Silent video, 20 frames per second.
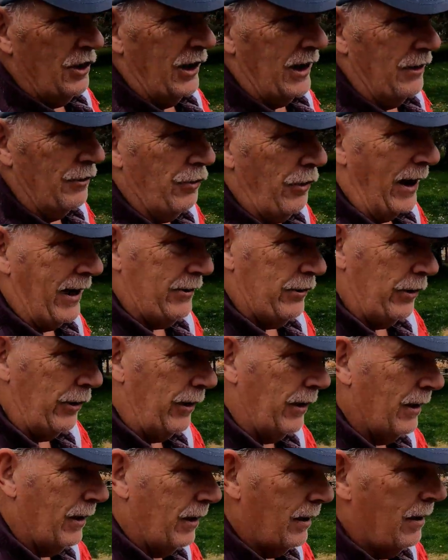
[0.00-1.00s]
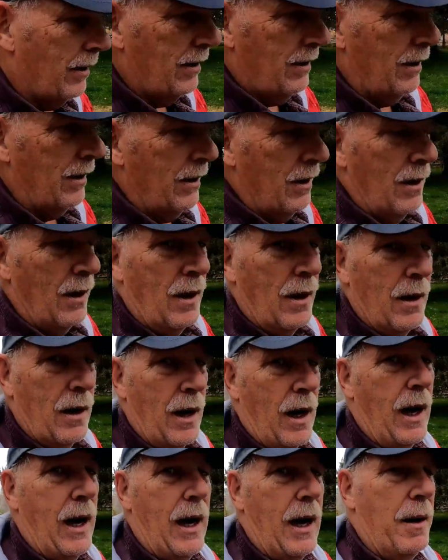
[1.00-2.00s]
chicken tractor.
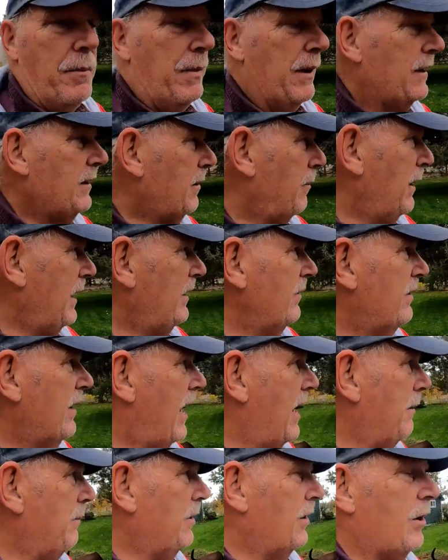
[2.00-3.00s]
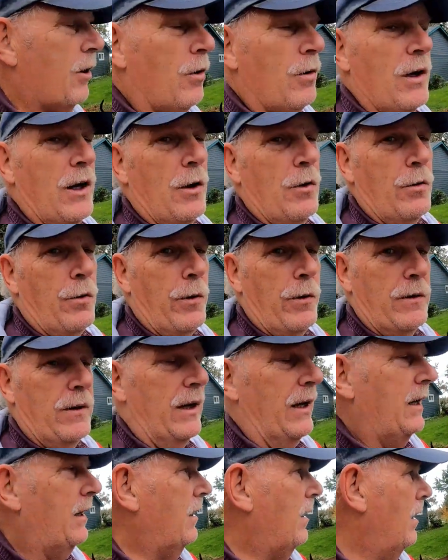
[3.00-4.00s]
Uh, but in the meantime, you know the old
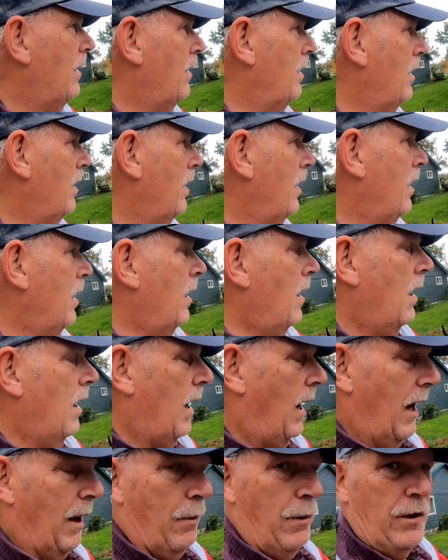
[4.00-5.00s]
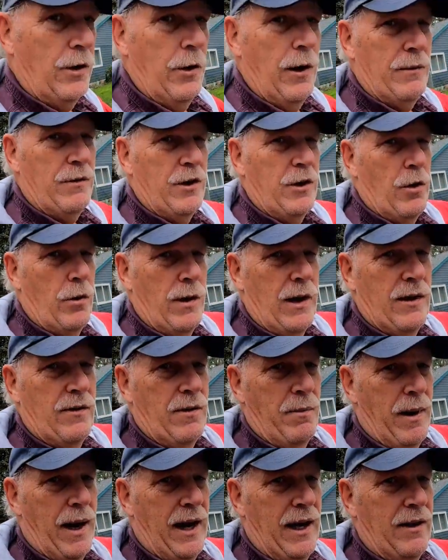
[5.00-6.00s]
routine. Uh, we do have to go
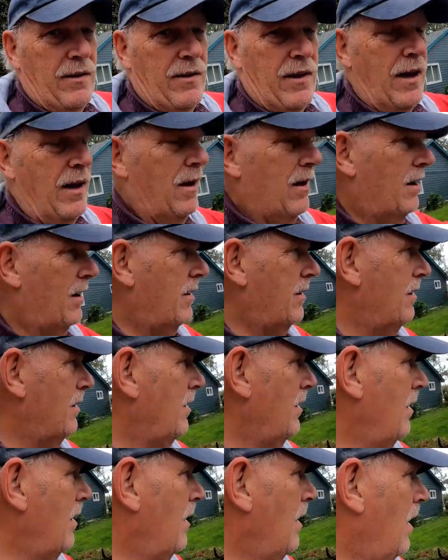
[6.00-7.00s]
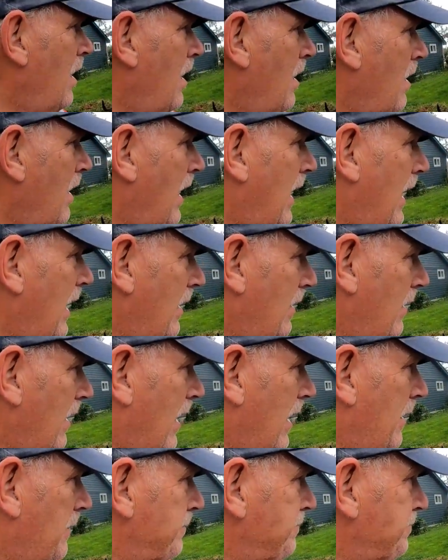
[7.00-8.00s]
get some eggs
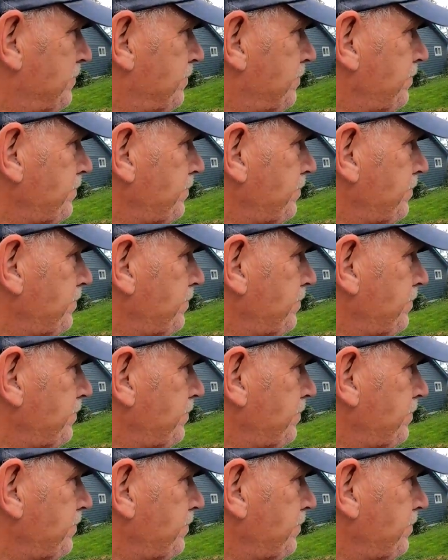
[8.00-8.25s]
and uh,